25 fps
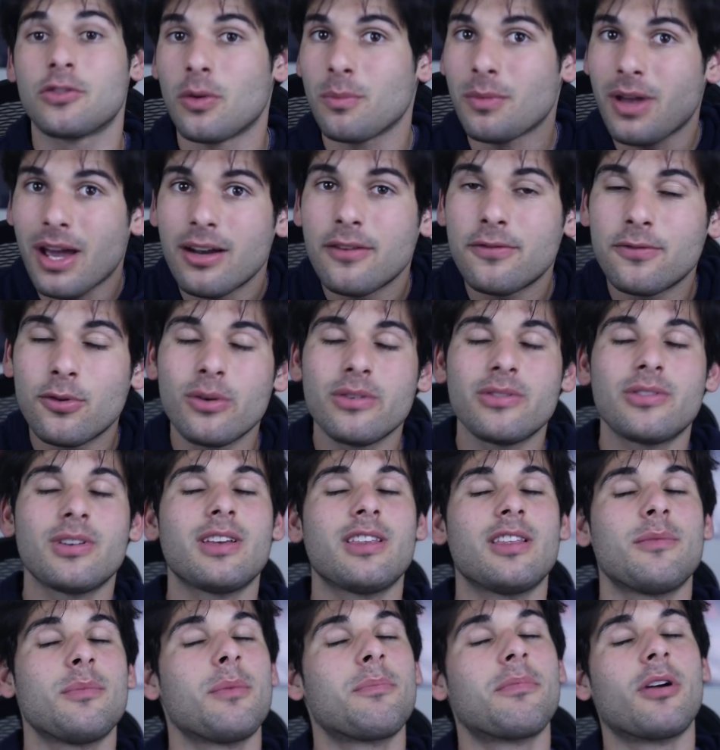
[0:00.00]
so I'm kind of forced to
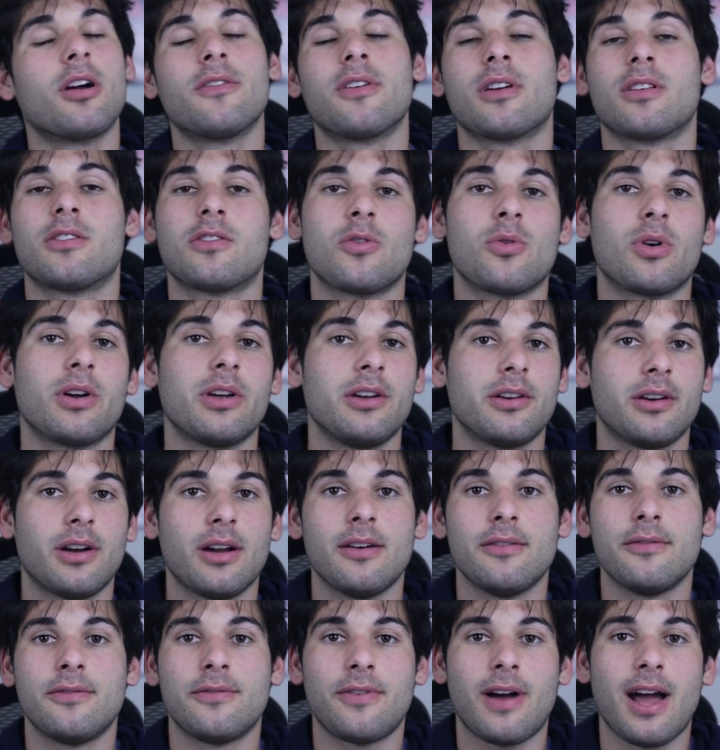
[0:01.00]
give them a perfect score here
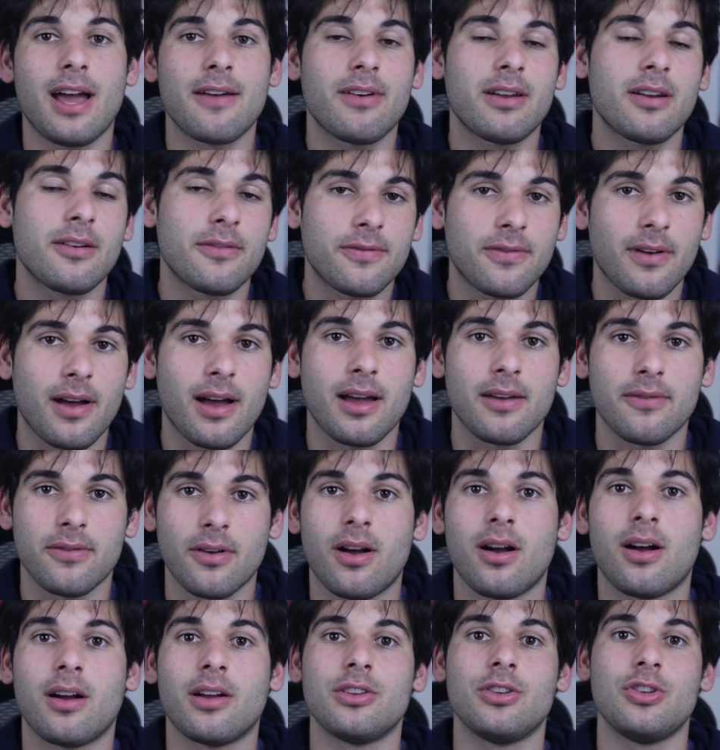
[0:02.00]
of 5 out of 5
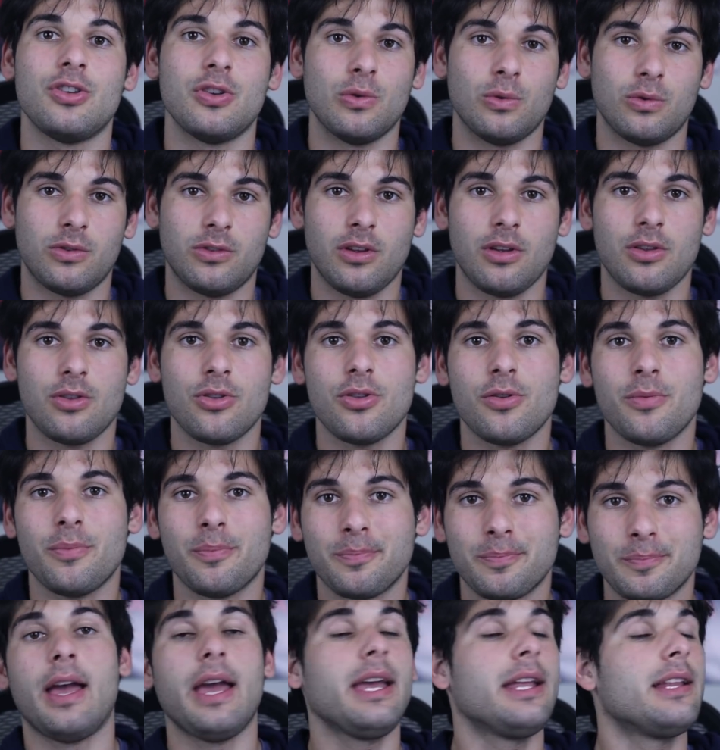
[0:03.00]
on usage.
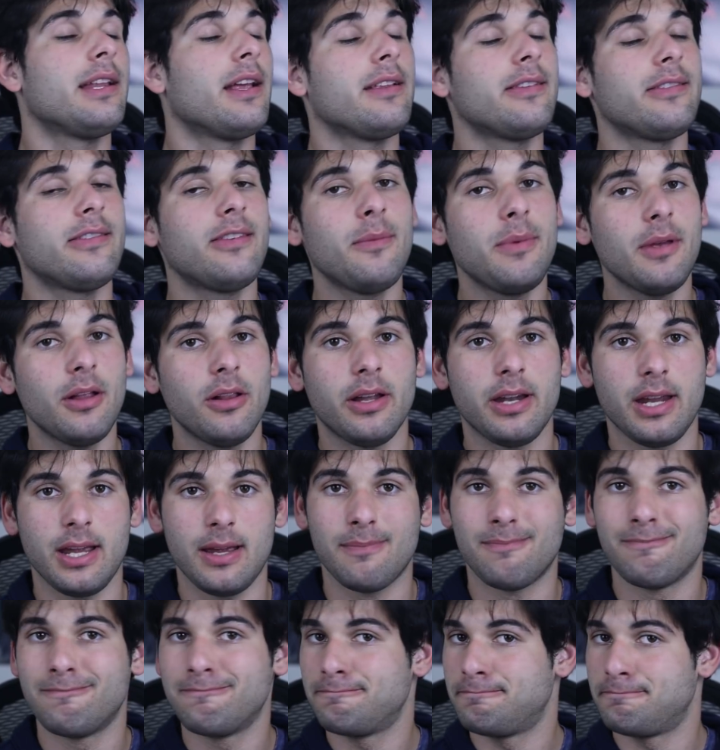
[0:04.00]
And stability.